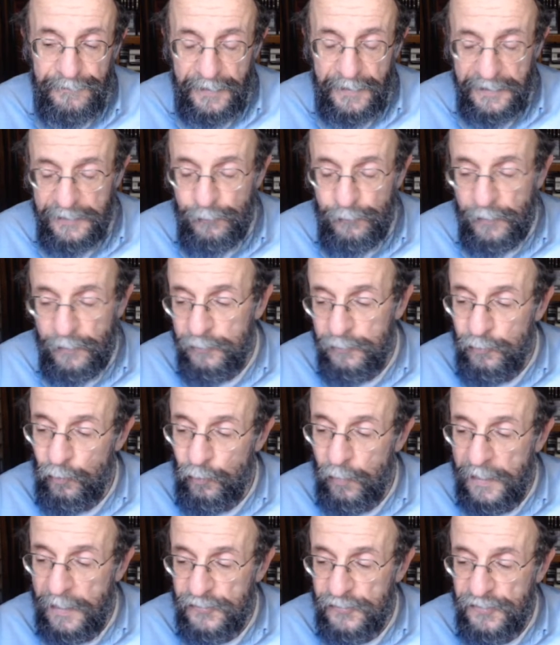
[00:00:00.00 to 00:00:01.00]
Anyone who
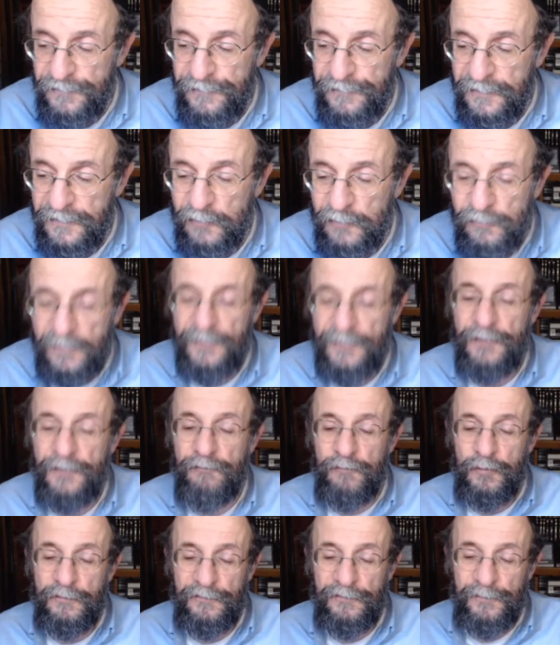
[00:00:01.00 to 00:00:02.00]
watched Fiddler on the
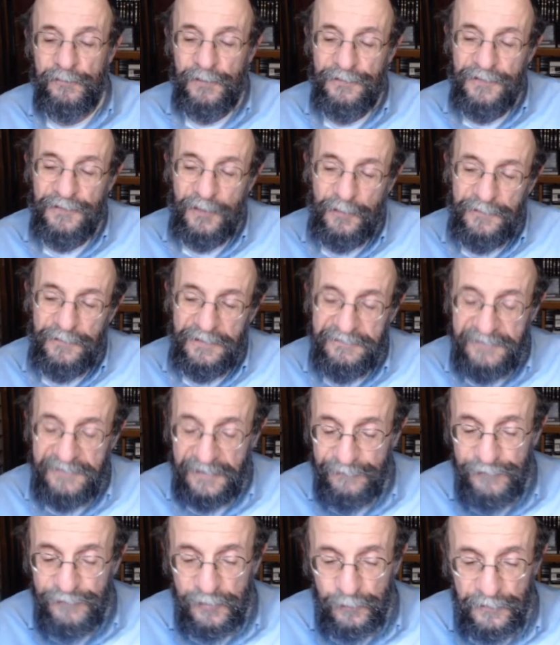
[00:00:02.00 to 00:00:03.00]
Roof will know that
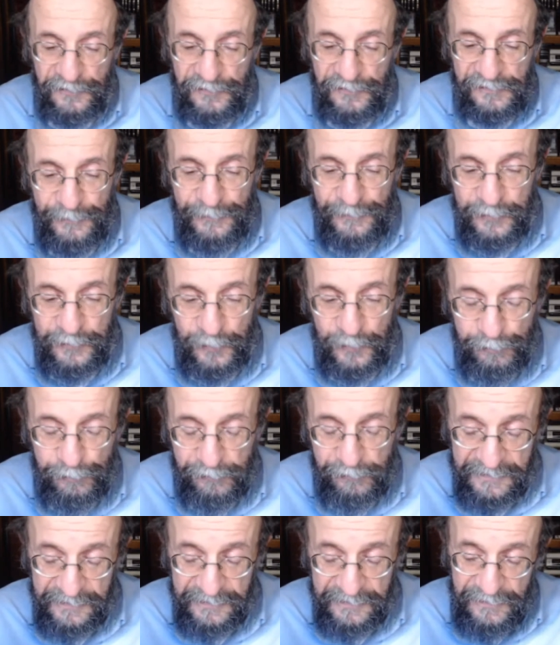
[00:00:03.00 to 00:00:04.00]
Tovia was someone who
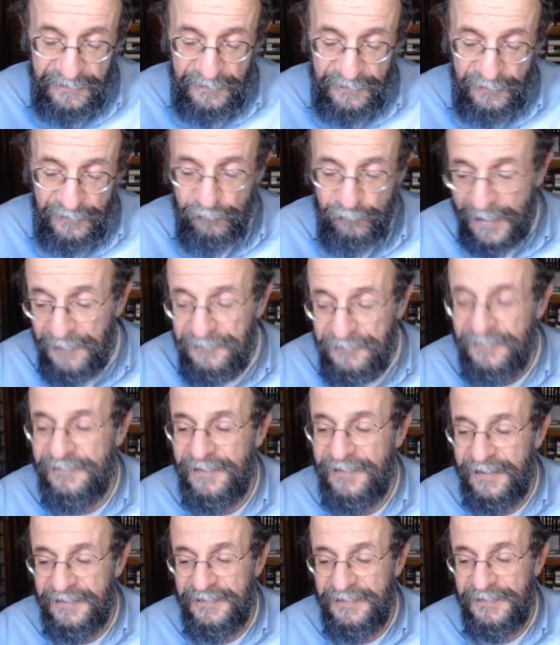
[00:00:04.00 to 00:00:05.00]
prayed throughout the
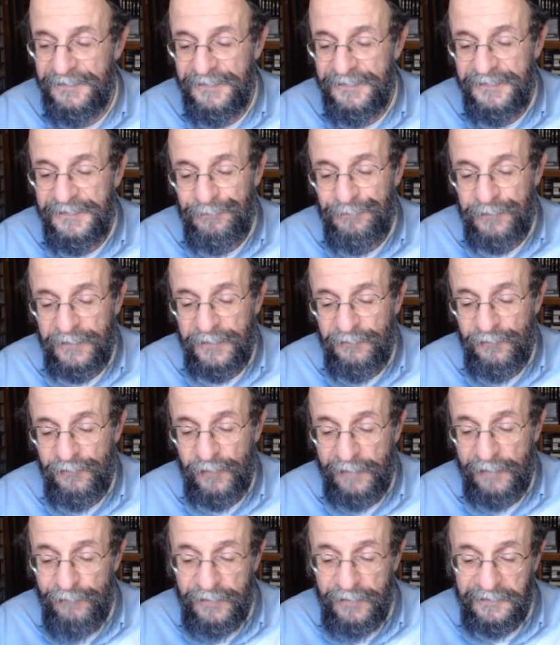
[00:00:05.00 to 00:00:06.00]
day for
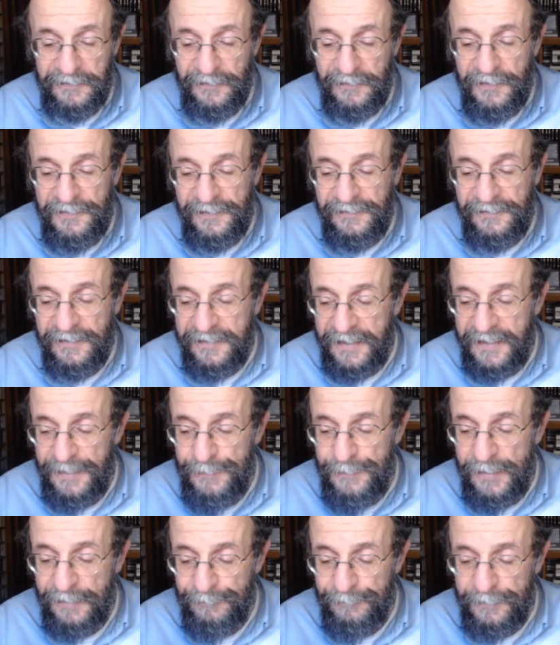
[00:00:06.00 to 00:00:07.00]
every little thing that
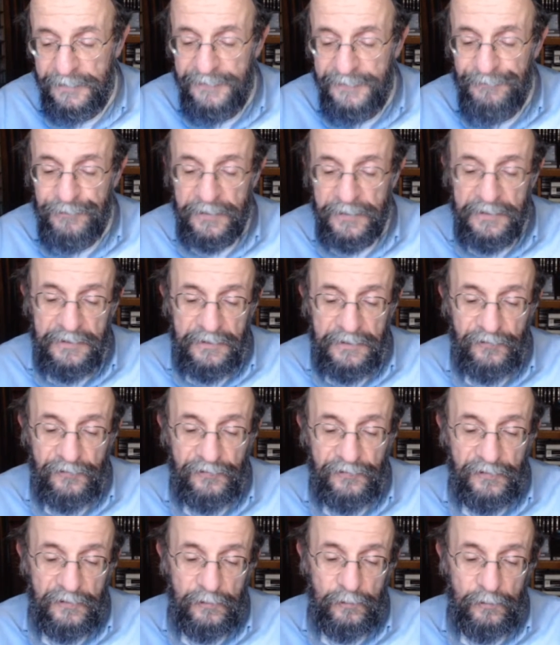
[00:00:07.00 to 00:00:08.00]
came up.
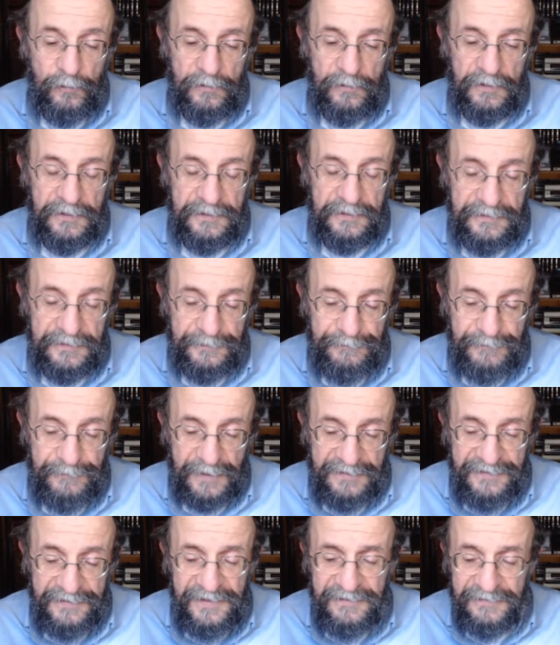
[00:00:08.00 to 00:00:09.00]
So
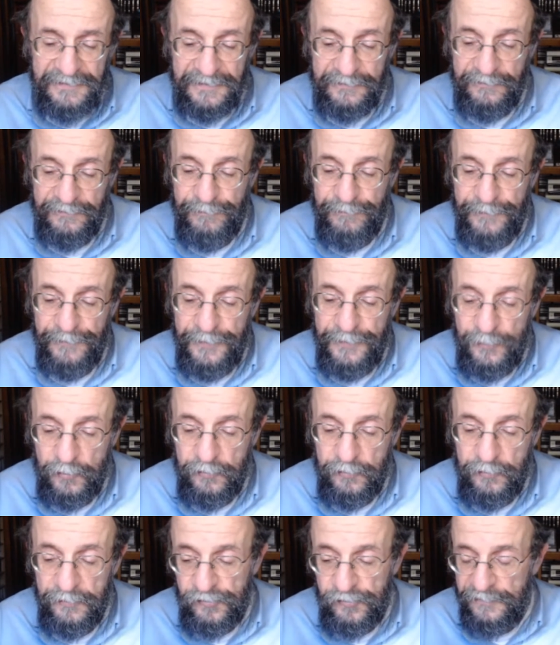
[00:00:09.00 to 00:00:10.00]
I think that,
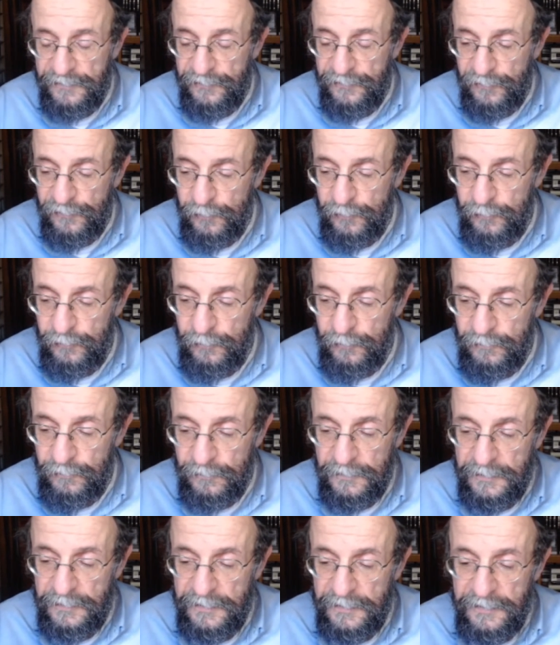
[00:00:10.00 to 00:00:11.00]
Christians who,
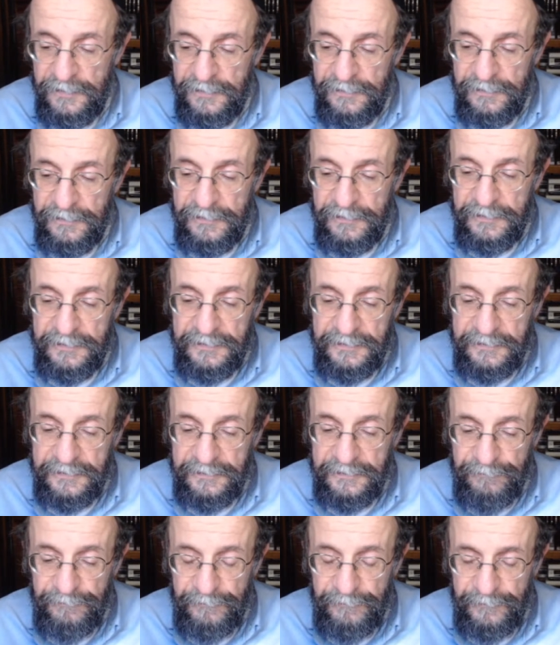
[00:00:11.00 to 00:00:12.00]

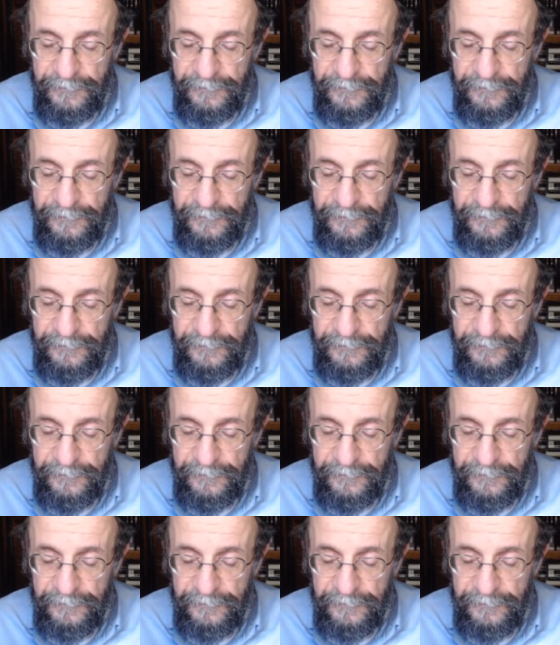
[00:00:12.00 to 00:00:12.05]
I